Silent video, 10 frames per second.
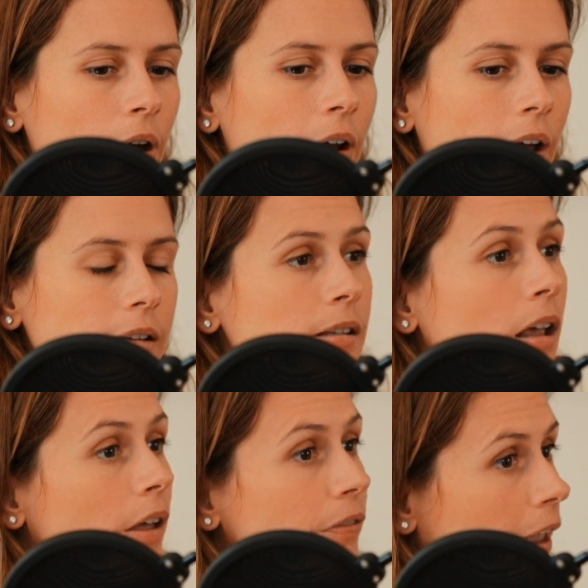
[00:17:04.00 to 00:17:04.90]
products,
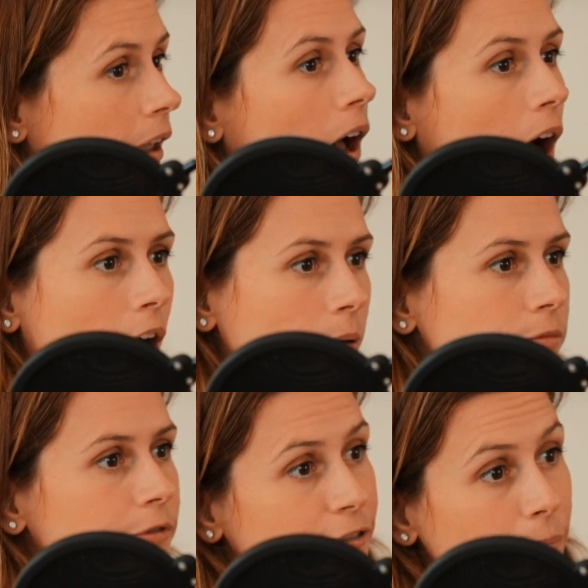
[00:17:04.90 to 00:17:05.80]
they come
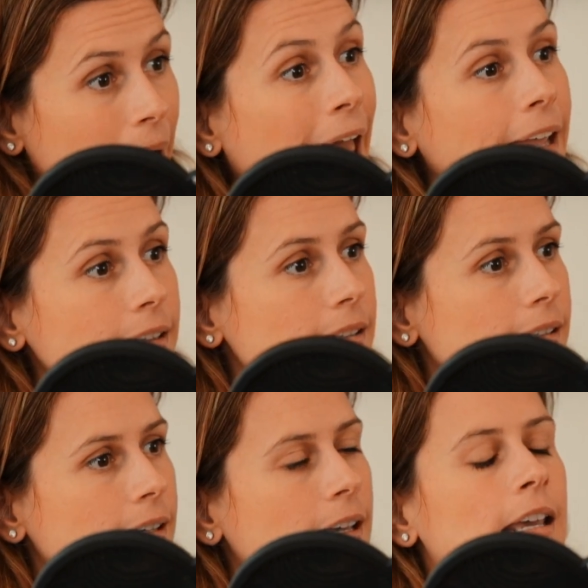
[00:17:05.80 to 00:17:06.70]
from
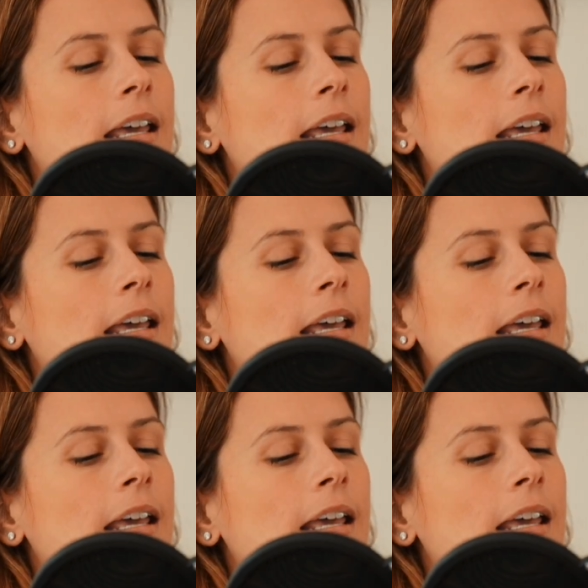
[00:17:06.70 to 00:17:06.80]
plants.